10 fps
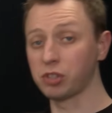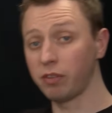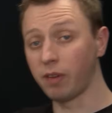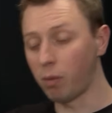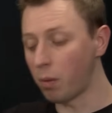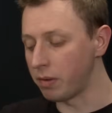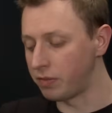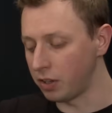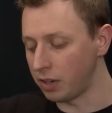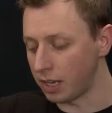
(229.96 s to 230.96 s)
so far what
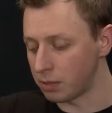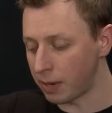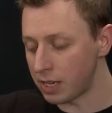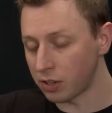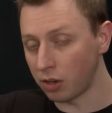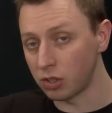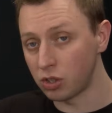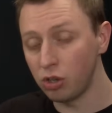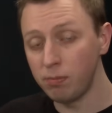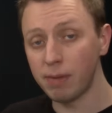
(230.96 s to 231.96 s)
we've done is base coat the
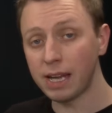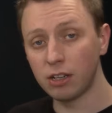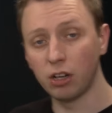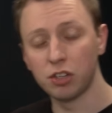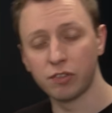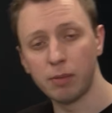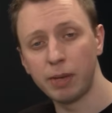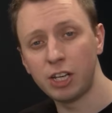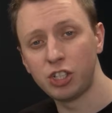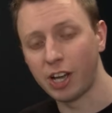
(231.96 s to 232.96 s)
two main colours for the
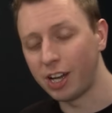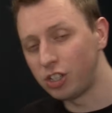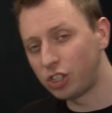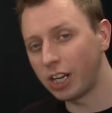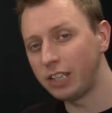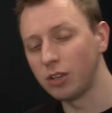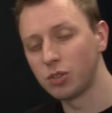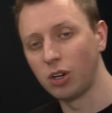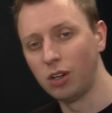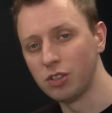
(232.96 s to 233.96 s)
miniature and shade
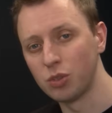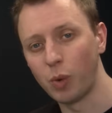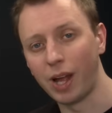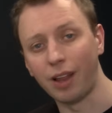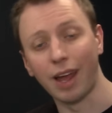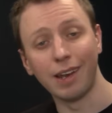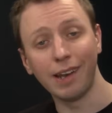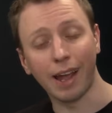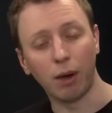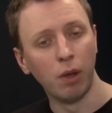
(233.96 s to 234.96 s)
those colours as well. And
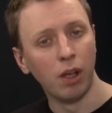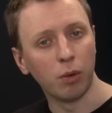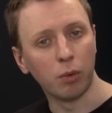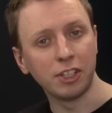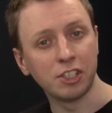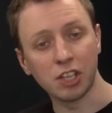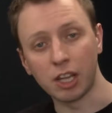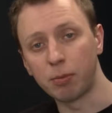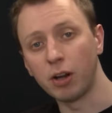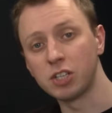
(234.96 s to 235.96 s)
now we're ready to
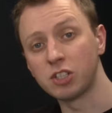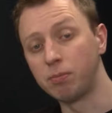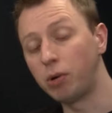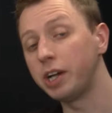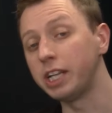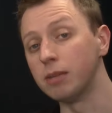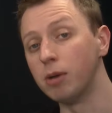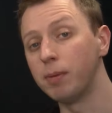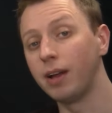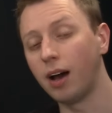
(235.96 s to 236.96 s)
start the process of brightening them
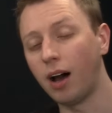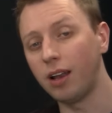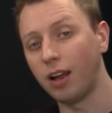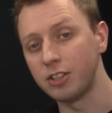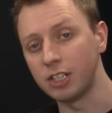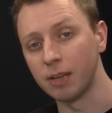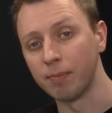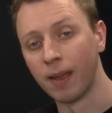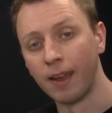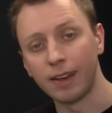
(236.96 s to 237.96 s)
up and highlighting
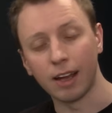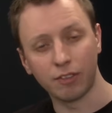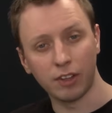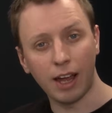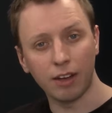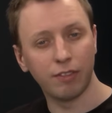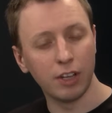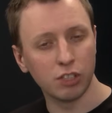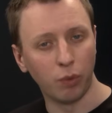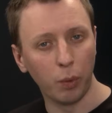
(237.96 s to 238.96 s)
them. Now for that,
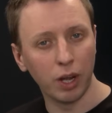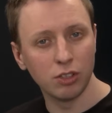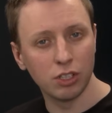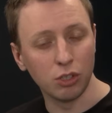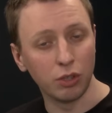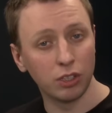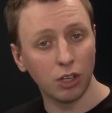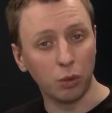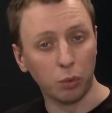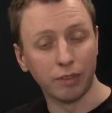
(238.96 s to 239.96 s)
first of all, we're going to do the
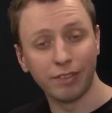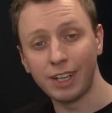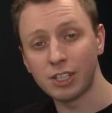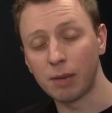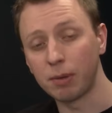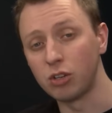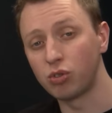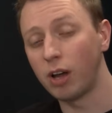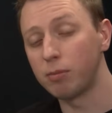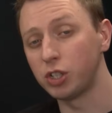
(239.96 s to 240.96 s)
gold, and for this I'm going to
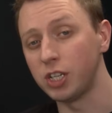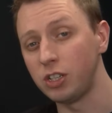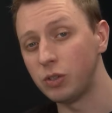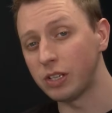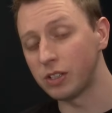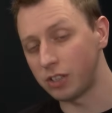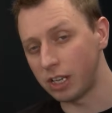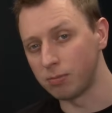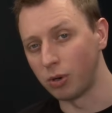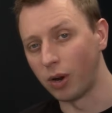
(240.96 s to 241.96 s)
dry brush it using
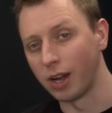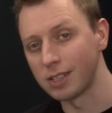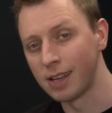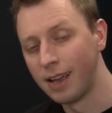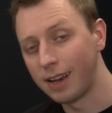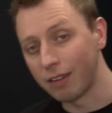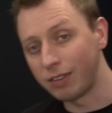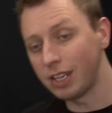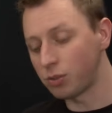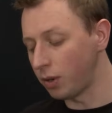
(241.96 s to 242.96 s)
Sigmarite. Now
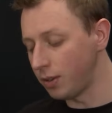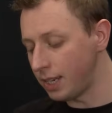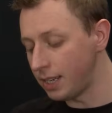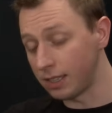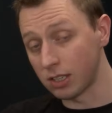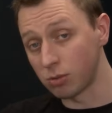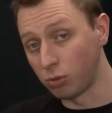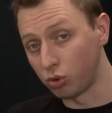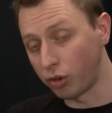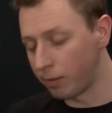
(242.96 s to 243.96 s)
for this, what you need is a
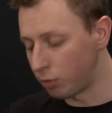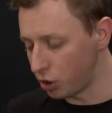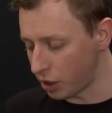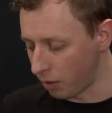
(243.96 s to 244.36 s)
small dry brush,